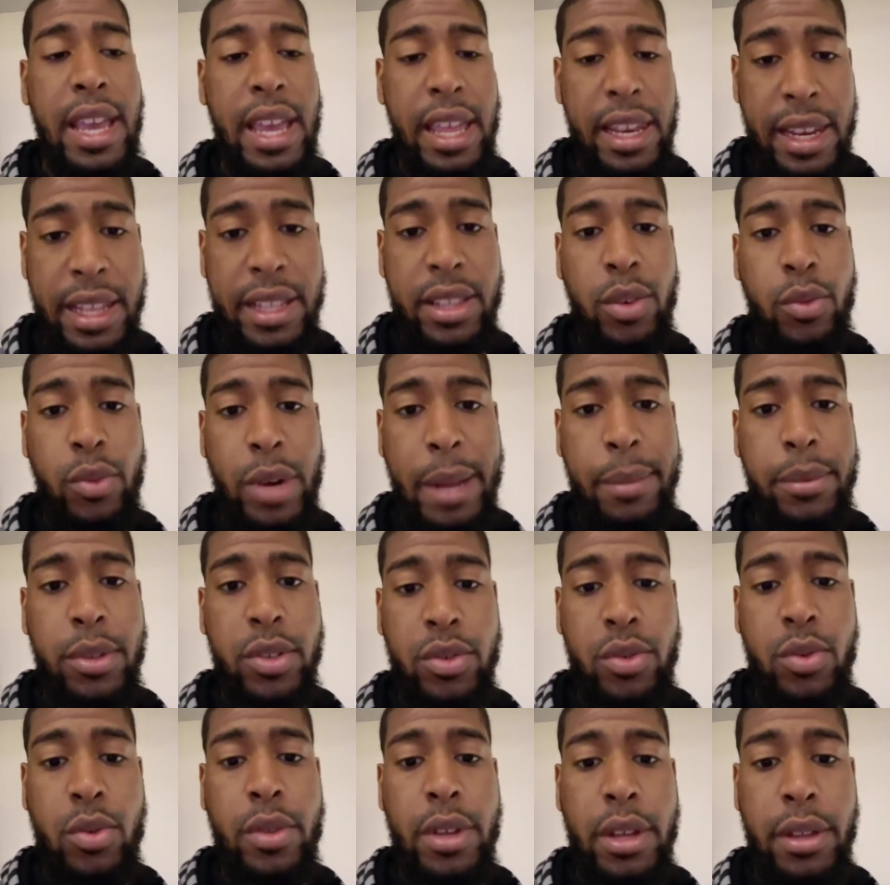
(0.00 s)
and let the
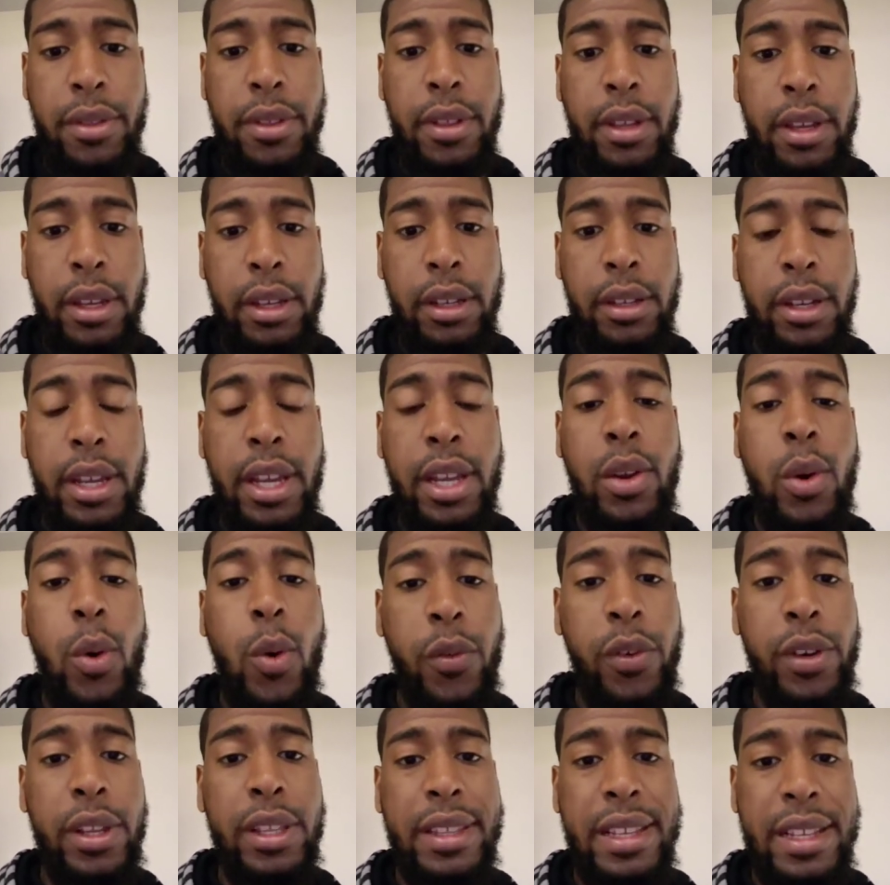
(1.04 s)
Raptors do their thing. And
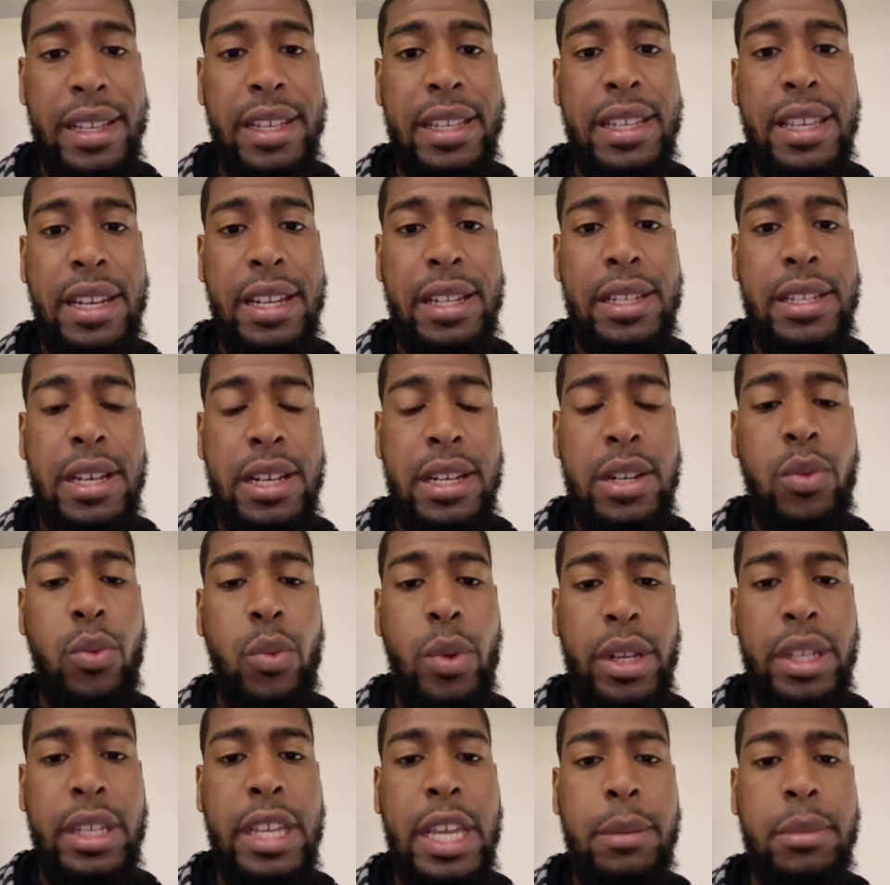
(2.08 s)
hopefully they could get it done
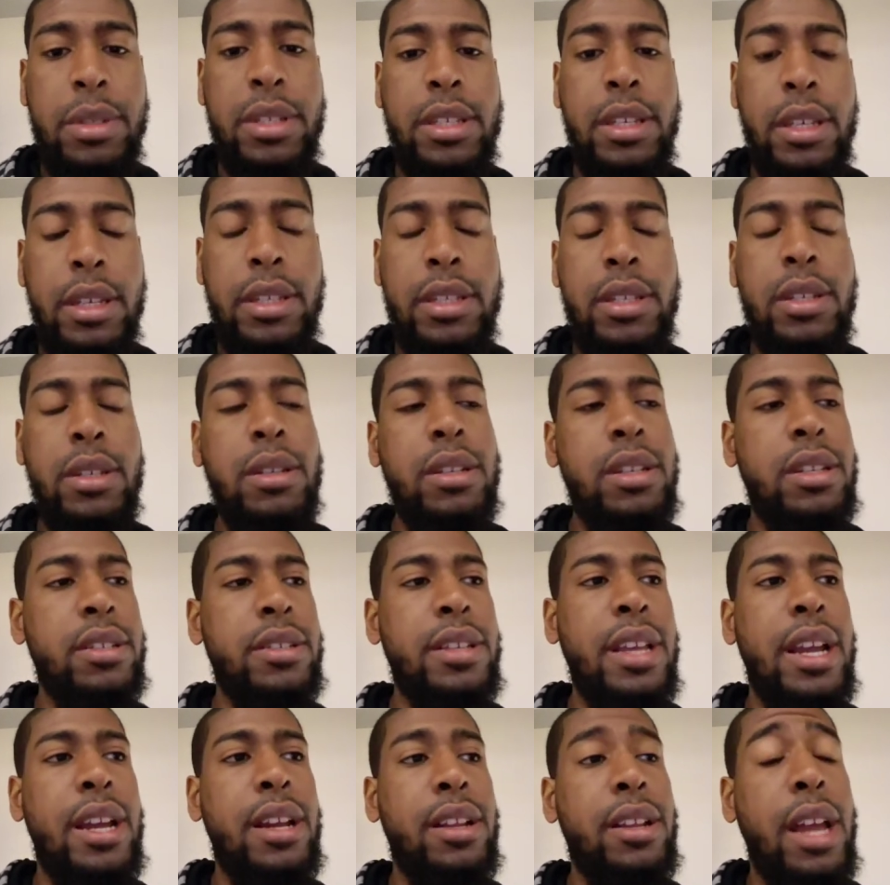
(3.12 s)
and win game six
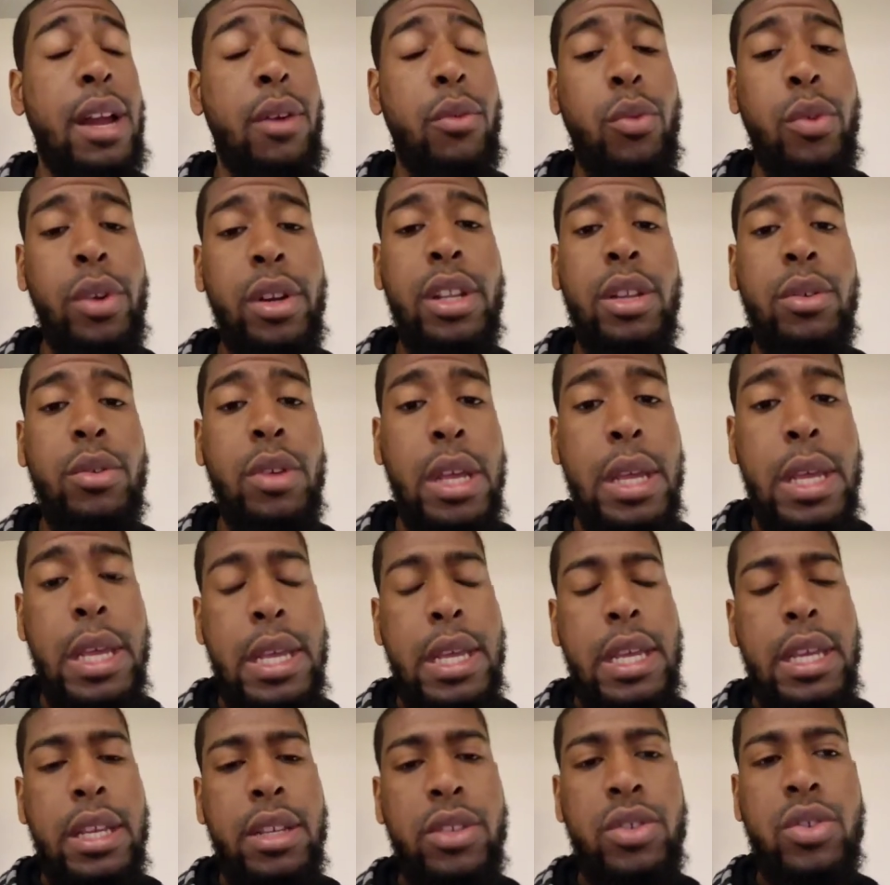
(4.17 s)
because I, I really,
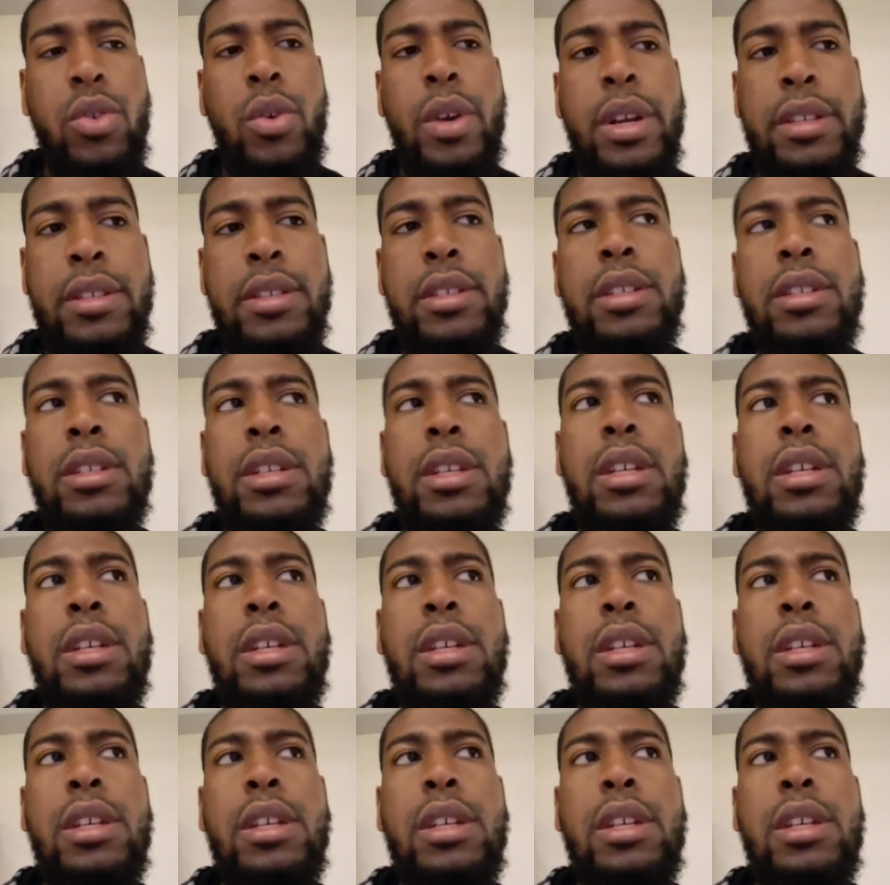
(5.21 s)
it's crazy.